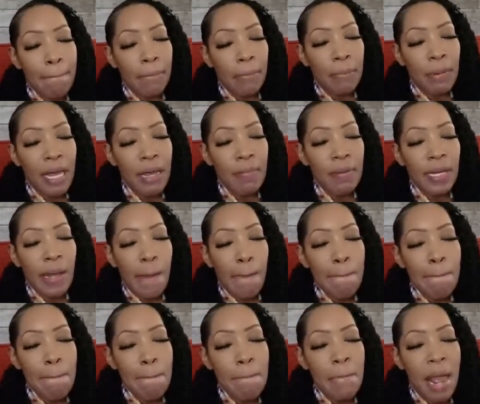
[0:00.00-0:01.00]
Baby,
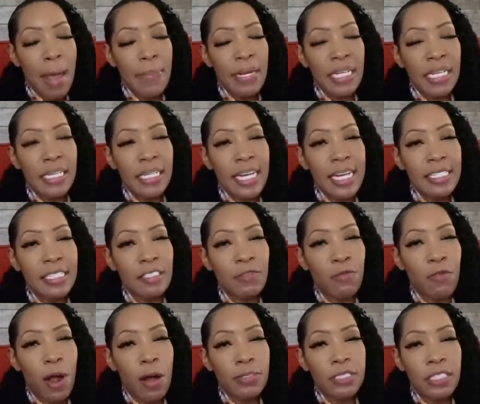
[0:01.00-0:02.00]
baby, it's the
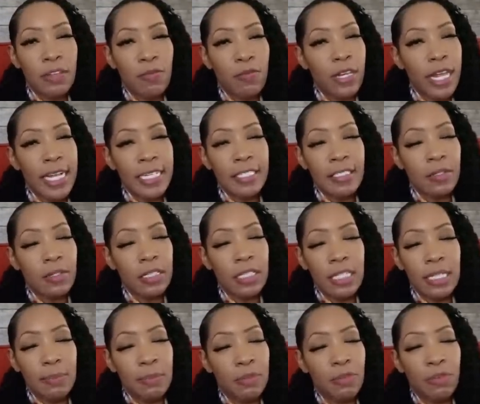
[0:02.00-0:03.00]
frosted flakes on the
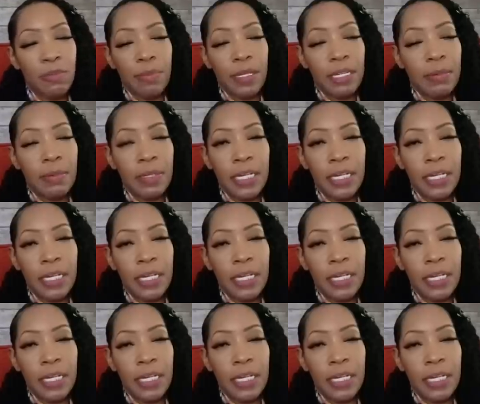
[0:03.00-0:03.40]
lips for me.